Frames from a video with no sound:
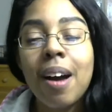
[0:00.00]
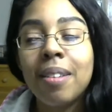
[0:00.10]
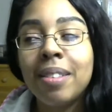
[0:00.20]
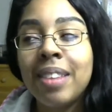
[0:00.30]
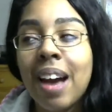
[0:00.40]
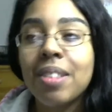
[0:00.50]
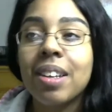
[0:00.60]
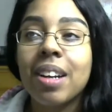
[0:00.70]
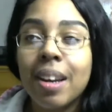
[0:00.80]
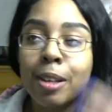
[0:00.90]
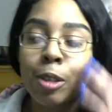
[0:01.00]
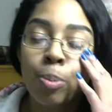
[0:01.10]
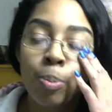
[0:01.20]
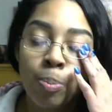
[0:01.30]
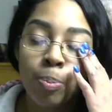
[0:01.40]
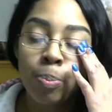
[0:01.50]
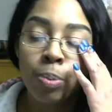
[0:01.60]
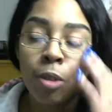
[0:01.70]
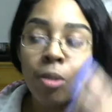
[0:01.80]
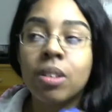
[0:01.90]
now that I
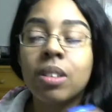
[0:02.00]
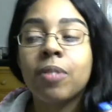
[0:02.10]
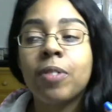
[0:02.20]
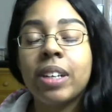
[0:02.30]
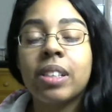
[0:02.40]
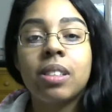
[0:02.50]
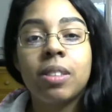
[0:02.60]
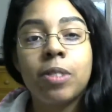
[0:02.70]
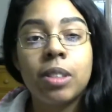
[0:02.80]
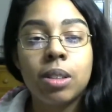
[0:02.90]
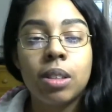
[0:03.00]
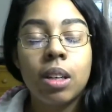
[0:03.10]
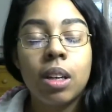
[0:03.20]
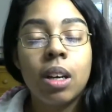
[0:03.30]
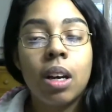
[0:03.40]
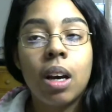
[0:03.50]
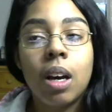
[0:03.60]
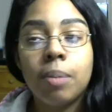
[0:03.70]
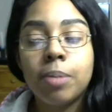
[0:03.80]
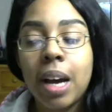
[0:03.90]
explored various different
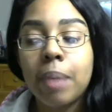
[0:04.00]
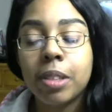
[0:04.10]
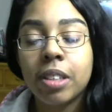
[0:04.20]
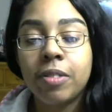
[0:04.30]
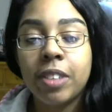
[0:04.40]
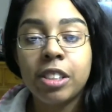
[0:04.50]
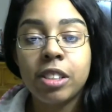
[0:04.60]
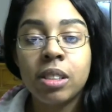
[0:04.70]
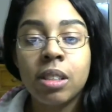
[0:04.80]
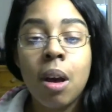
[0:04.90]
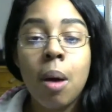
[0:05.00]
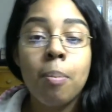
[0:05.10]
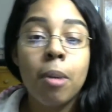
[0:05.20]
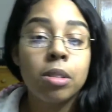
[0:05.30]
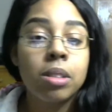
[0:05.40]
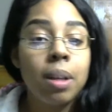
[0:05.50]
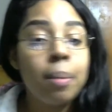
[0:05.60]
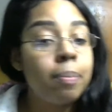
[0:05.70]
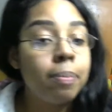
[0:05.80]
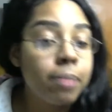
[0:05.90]
types of conventions, most of
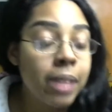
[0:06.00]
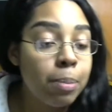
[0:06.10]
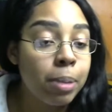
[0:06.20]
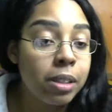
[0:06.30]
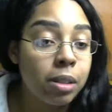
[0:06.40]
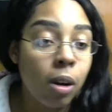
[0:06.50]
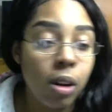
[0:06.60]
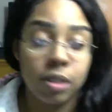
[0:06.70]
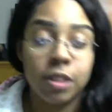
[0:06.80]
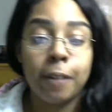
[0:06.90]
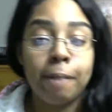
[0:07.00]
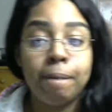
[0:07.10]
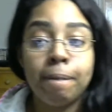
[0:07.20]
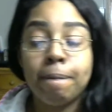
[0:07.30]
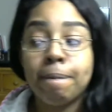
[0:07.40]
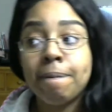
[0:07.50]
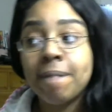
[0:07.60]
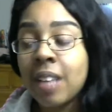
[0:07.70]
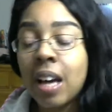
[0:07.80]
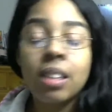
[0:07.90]
them take place in halls.
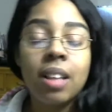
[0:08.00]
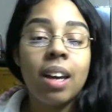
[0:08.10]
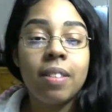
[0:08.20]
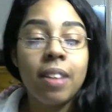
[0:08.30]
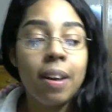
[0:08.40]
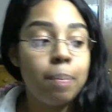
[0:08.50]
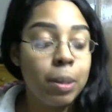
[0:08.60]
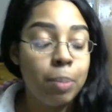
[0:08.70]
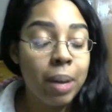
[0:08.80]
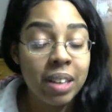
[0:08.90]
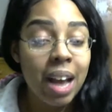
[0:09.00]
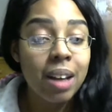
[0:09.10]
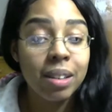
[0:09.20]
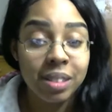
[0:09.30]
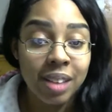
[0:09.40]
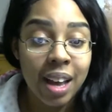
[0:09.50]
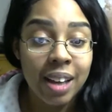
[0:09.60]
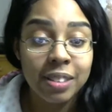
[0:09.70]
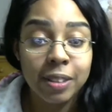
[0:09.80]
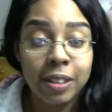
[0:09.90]
Not a lot of them, depending how the
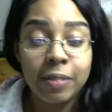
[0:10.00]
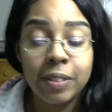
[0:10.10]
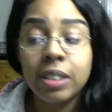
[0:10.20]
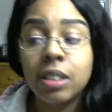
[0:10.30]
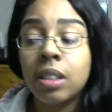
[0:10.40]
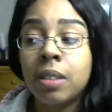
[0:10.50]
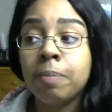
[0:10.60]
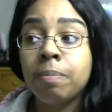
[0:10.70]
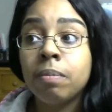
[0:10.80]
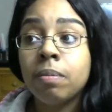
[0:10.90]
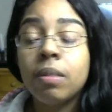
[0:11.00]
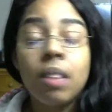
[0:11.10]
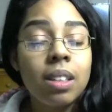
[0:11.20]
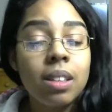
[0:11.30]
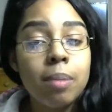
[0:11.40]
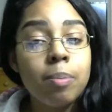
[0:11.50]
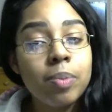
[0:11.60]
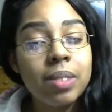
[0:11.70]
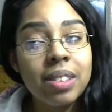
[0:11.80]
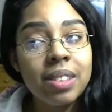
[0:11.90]
size of the convention, none of
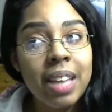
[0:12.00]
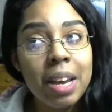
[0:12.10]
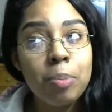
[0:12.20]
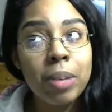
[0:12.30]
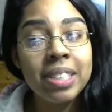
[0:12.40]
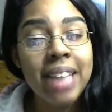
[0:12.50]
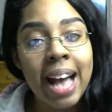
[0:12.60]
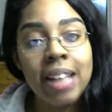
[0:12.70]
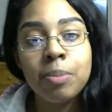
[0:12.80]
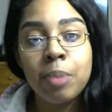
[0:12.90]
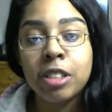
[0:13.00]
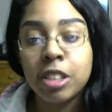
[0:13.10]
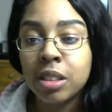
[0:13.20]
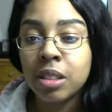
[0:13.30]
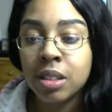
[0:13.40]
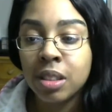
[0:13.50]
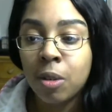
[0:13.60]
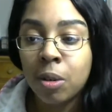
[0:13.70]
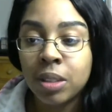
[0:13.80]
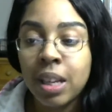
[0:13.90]
them take place as much as in a
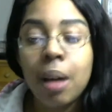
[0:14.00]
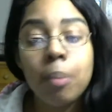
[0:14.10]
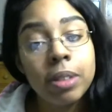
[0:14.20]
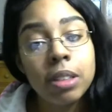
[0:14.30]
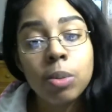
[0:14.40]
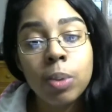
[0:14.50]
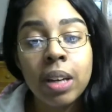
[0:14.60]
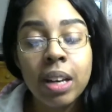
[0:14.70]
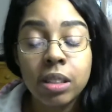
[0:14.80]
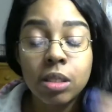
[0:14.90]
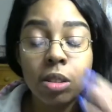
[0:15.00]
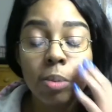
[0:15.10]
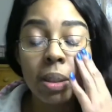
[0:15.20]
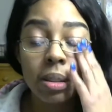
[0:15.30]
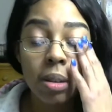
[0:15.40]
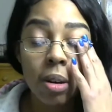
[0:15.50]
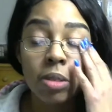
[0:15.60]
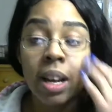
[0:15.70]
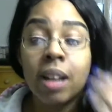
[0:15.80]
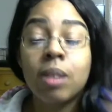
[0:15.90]
hotel, but this one actually took place in a
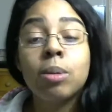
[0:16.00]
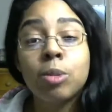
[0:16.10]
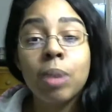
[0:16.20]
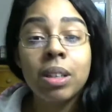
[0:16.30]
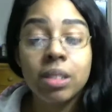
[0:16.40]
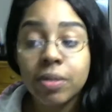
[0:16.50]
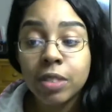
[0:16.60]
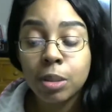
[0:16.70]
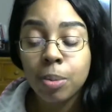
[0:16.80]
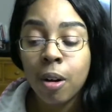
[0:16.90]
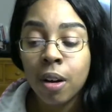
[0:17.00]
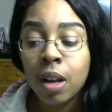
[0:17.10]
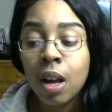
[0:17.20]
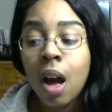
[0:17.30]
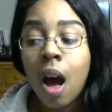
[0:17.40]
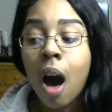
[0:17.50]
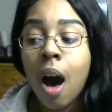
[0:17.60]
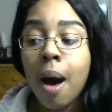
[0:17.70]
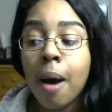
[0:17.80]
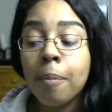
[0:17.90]
hotel. It was relatively small.
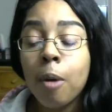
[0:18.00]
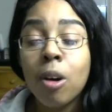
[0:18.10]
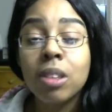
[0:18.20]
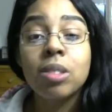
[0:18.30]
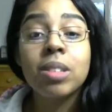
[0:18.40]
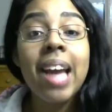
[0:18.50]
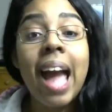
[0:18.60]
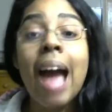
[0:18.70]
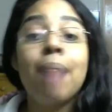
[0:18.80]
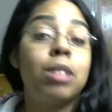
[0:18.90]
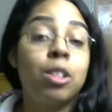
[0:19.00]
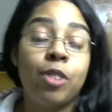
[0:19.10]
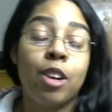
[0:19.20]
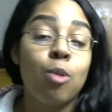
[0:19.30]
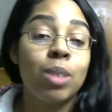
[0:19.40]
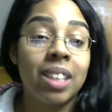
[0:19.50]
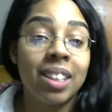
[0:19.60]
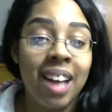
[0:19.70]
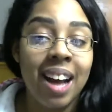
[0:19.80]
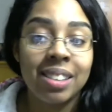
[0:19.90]
Also, the atmosphere was a
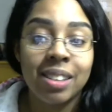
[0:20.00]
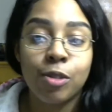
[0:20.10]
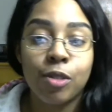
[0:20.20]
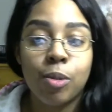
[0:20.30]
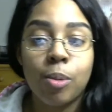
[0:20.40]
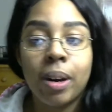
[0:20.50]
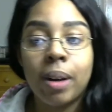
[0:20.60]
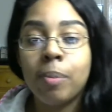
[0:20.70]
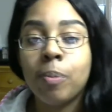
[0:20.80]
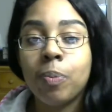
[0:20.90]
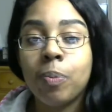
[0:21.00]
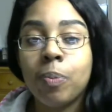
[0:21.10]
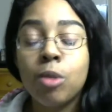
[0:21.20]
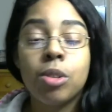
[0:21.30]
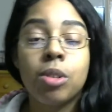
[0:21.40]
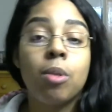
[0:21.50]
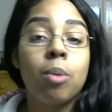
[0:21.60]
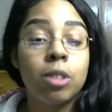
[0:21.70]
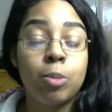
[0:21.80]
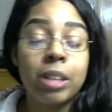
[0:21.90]
lot different from what I'm used
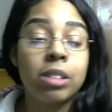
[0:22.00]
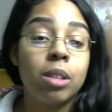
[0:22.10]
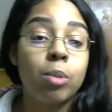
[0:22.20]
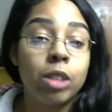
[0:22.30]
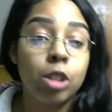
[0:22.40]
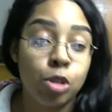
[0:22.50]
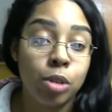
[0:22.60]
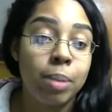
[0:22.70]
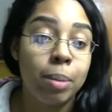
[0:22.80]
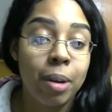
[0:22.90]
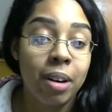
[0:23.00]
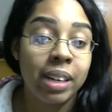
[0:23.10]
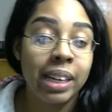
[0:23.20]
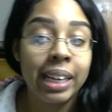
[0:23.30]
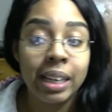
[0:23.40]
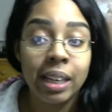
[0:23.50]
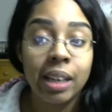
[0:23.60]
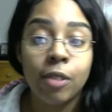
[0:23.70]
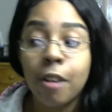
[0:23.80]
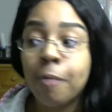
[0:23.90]
to, especially with the streaming party in
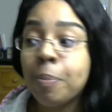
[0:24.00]
Evo.